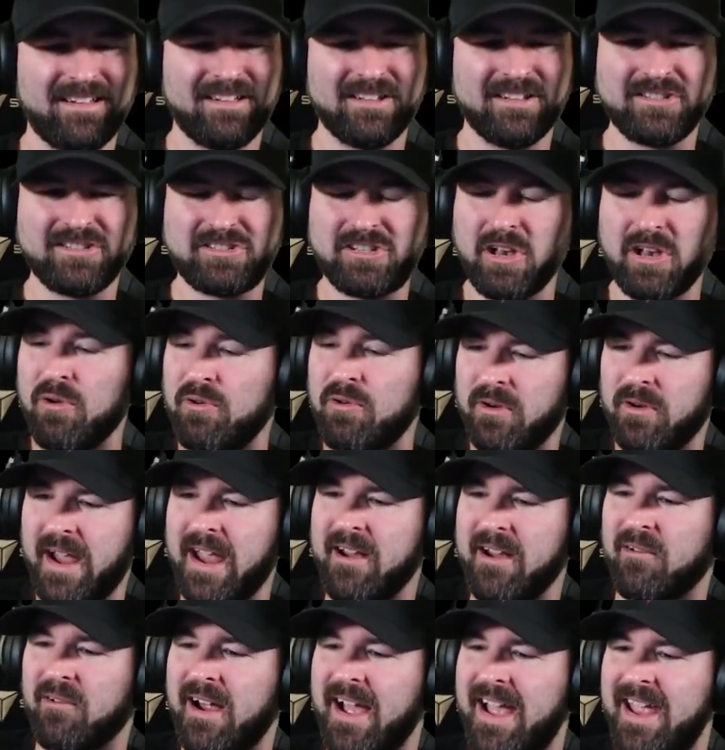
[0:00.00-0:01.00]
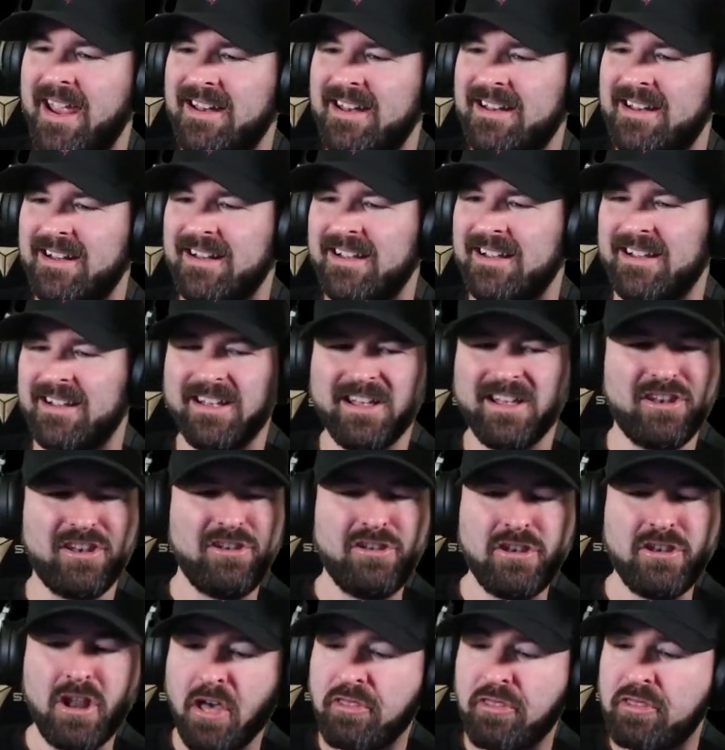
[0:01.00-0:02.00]
So great, right?
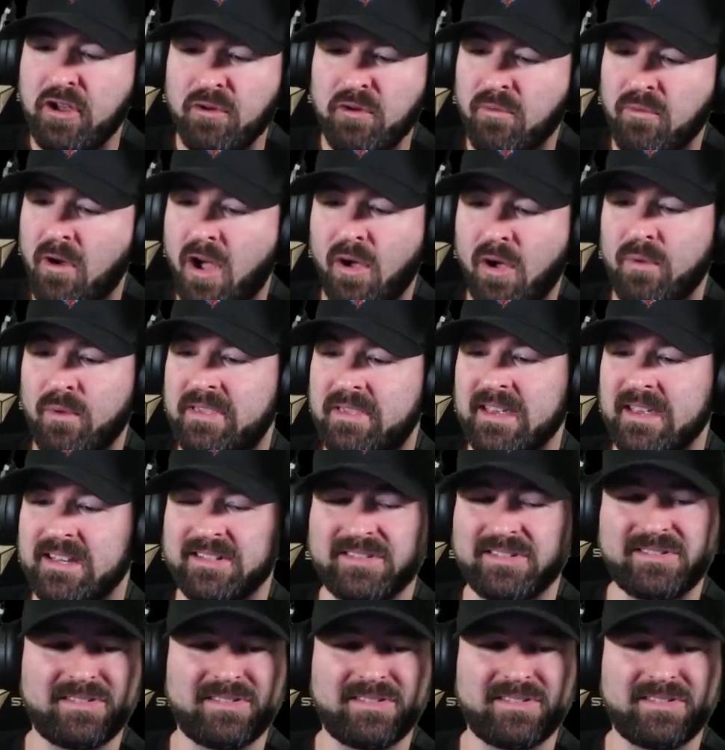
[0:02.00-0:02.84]
Nothing wrong with this.